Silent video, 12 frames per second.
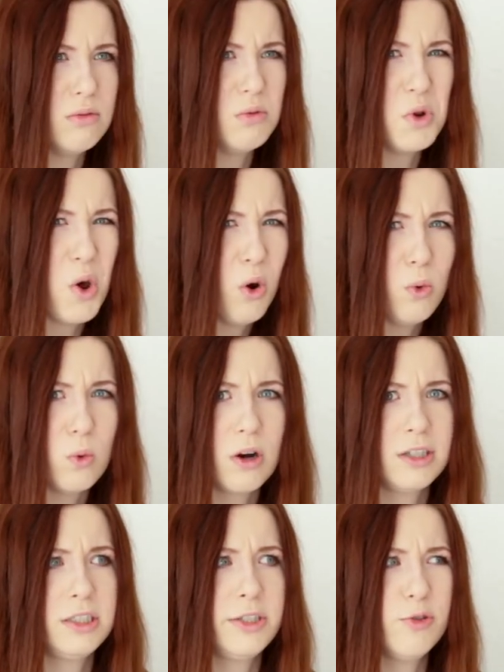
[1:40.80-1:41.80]
No,
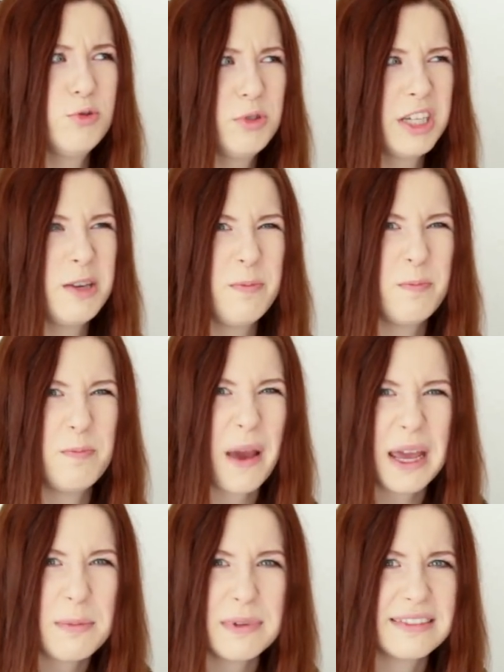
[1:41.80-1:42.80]
I don't keep
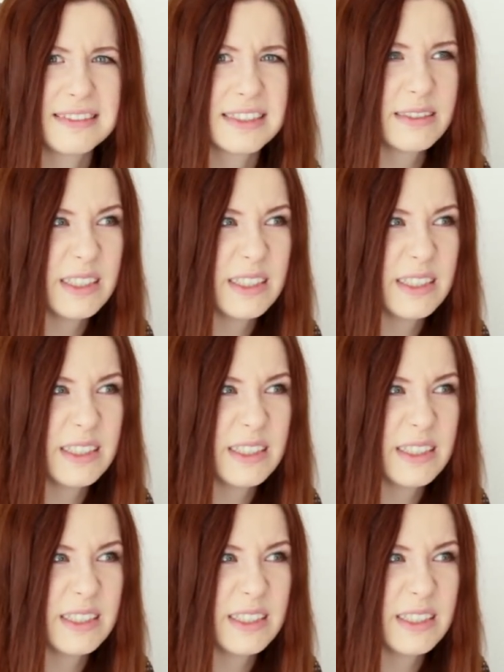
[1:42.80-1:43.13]
babies